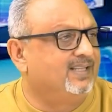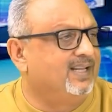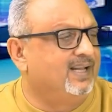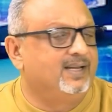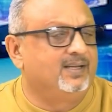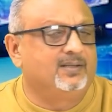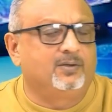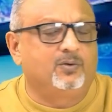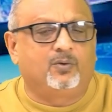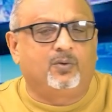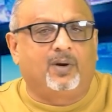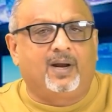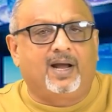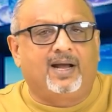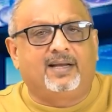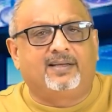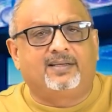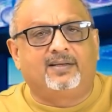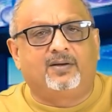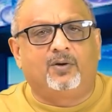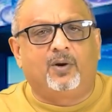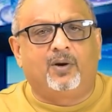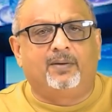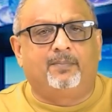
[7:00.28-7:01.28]
can do has
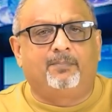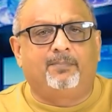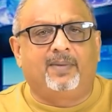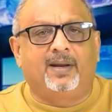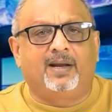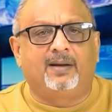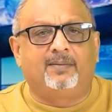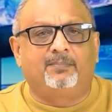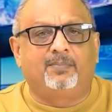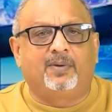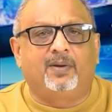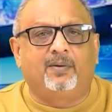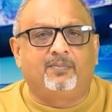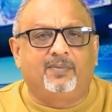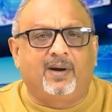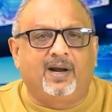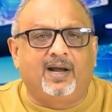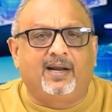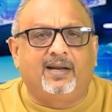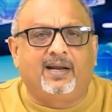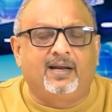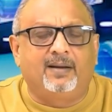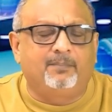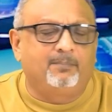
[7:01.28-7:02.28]
not been
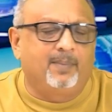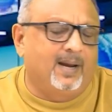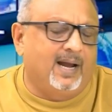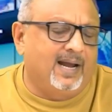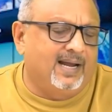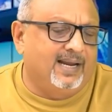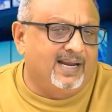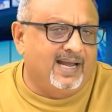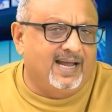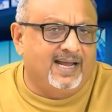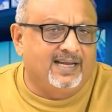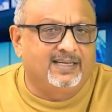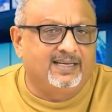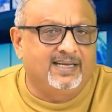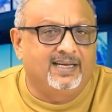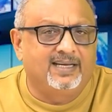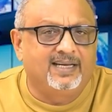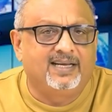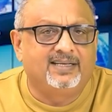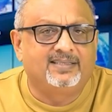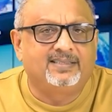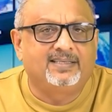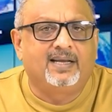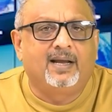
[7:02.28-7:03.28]
provided by any
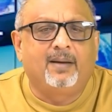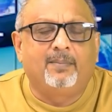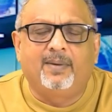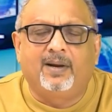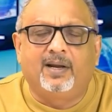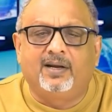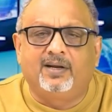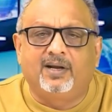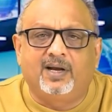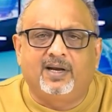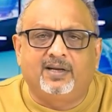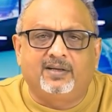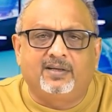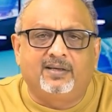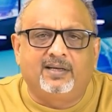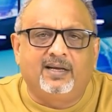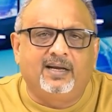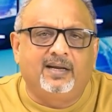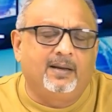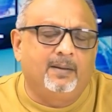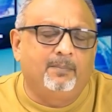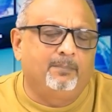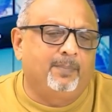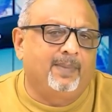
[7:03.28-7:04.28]
Islamic
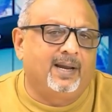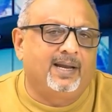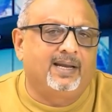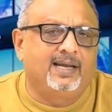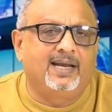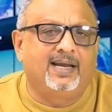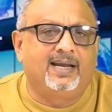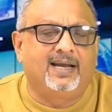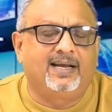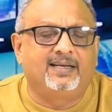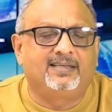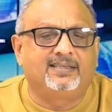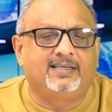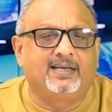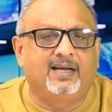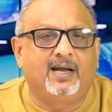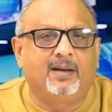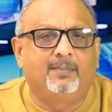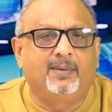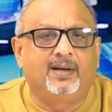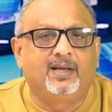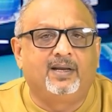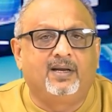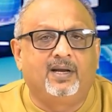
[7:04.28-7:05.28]
country. Many
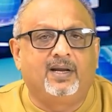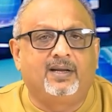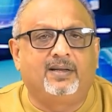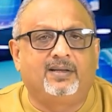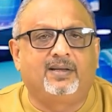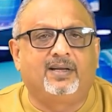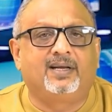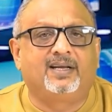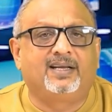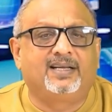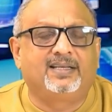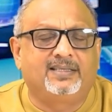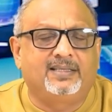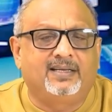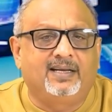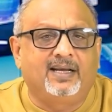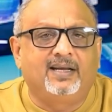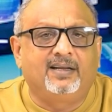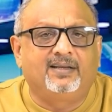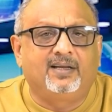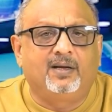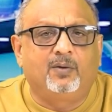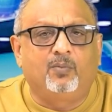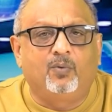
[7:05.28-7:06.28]
Islamic countries
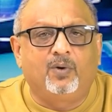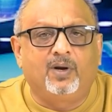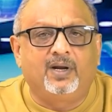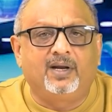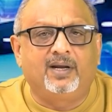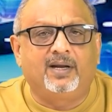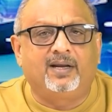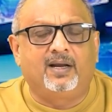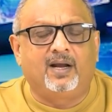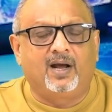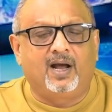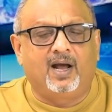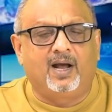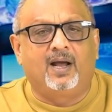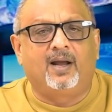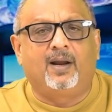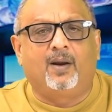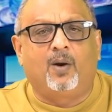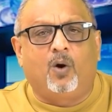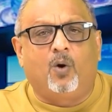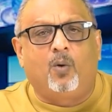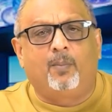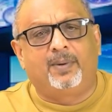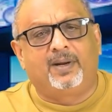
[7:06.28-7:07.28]
in the world are
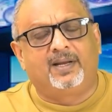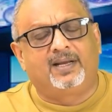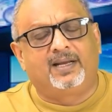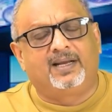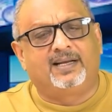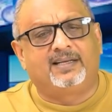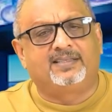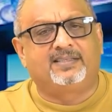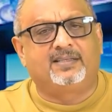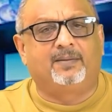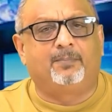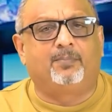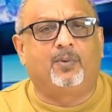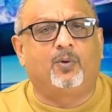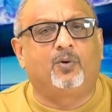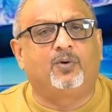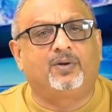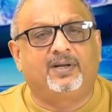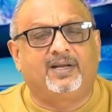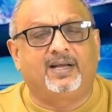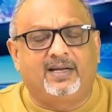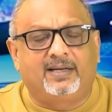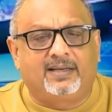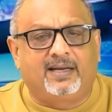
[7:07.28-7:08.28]
openly
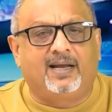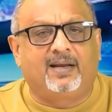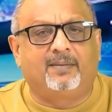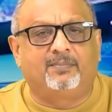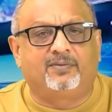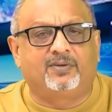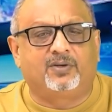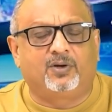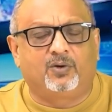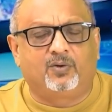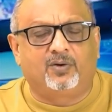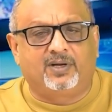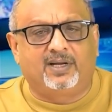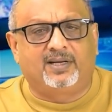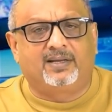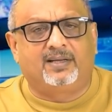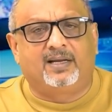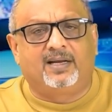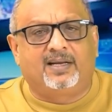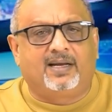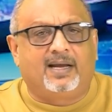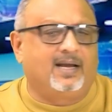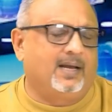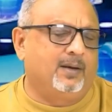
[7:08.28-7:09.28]
supporting them during
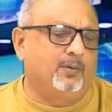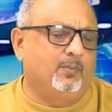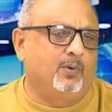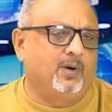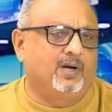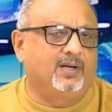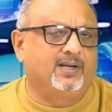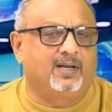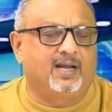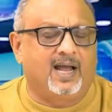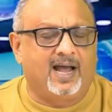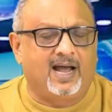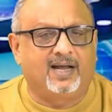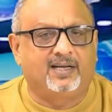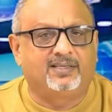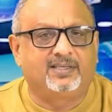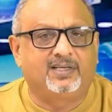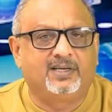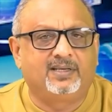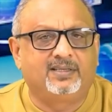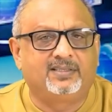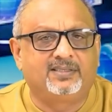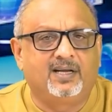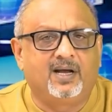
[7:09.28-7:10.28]
the day. What
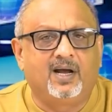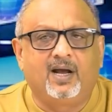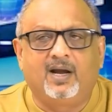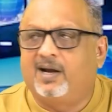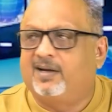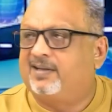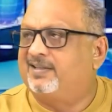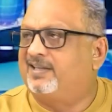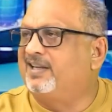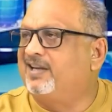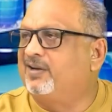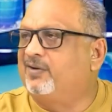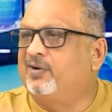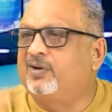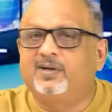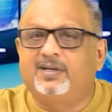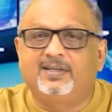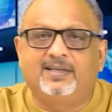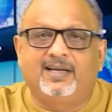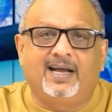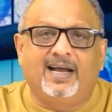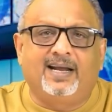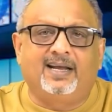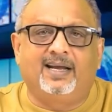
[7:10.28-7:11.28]
actions are they all
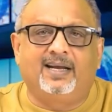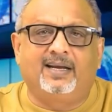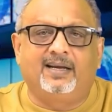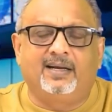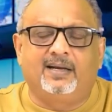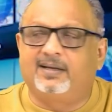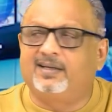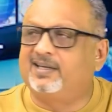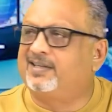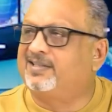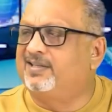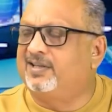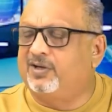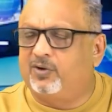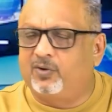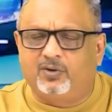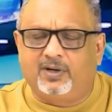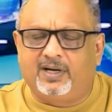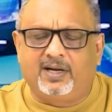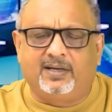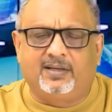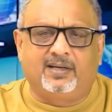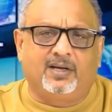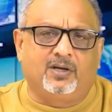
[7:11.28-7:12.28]
taking,
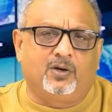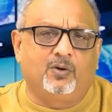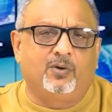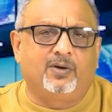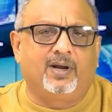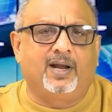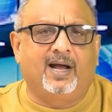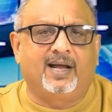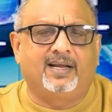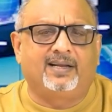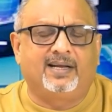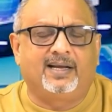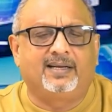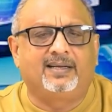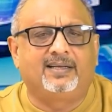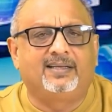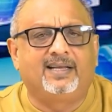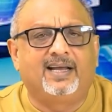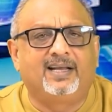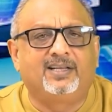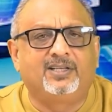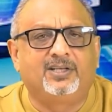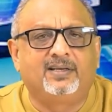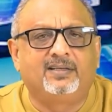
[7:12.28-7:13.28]
including the United
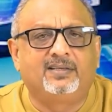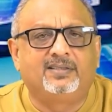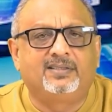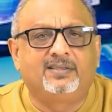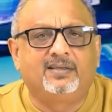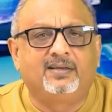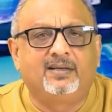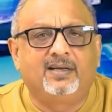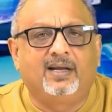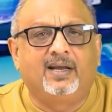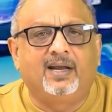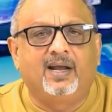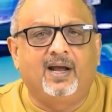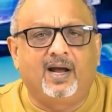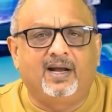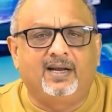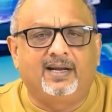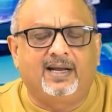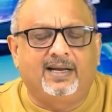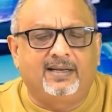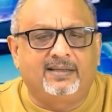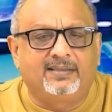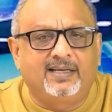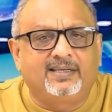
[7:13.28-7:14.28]
Nations,
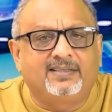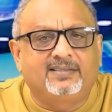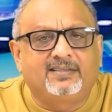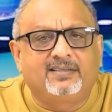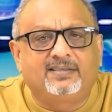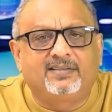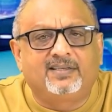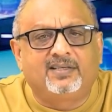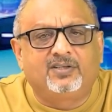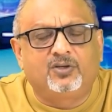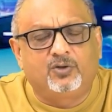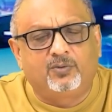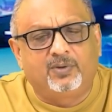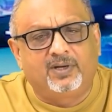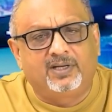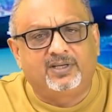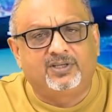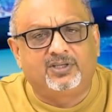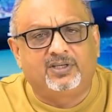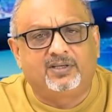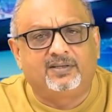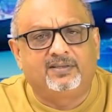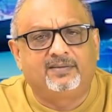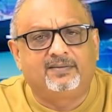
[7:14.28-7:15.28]
regarding this
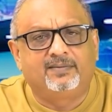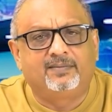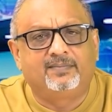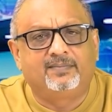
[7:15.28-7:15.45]
situation?